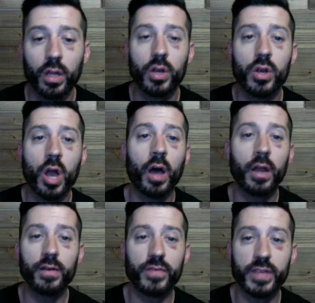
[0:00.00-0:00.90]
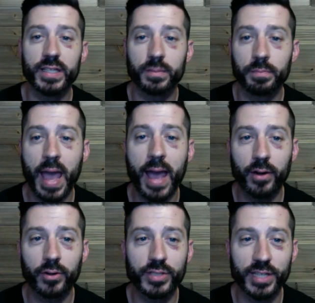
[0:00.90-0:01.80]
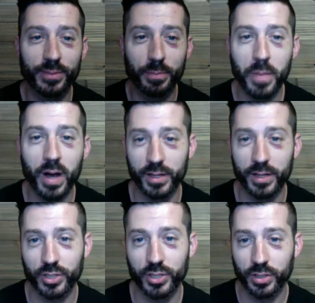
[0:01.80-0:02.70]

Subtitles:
none of this matters as much